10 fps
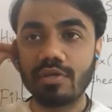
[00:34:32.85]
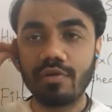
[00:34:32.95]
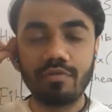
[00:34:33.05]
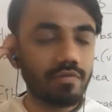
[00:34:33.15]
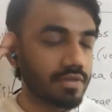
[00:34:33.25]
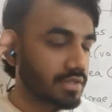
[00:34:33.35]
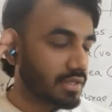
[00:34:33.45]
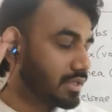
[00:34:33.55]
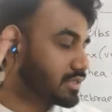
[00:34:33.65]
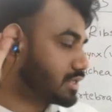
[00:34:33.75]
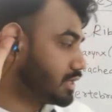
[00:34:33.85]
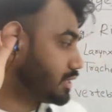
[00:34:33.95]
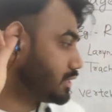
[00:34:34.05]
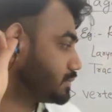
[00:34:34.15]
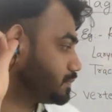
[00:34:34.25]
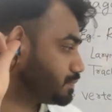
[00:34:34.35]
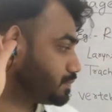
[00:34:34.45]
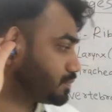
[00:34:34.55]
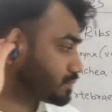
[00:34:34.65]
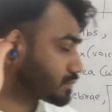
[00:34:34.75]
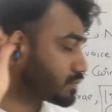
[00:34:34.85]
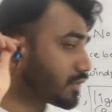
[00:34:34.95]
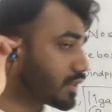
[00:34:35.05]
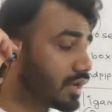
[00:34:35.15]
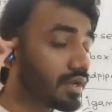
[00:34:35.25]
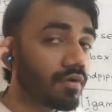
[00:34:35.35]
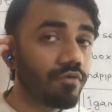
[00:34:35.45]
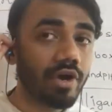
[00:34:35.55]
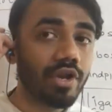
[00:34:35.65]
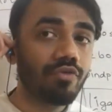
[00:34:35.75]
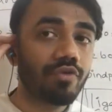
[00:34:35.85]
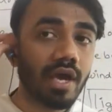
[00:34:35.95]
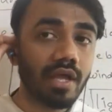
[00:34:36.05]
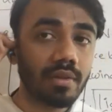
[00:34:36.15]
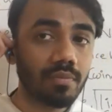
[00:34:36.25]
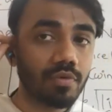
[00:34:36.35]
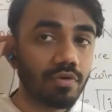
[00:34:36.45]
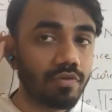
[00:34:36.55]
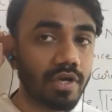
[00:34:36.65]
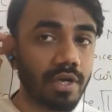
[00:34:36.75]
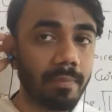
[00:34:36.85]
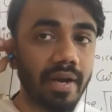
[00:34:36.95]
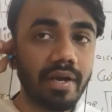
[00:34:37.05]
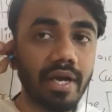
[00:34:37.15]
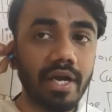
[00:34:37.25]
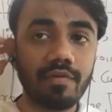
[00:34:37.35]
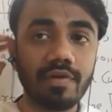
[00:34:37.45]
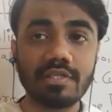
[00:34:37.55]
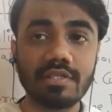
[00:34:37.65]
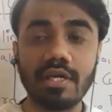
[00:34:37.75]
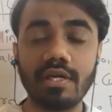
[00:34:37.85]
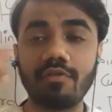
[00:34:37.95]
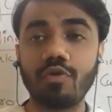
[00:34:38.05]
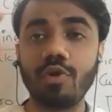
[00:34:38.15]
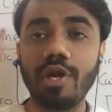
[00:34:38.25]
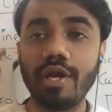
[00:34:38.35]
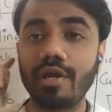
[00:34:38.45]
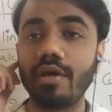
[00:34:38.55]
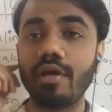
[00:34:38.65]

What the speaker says: So if you will see this ear, where you can move it, bend it, twist it, fold it,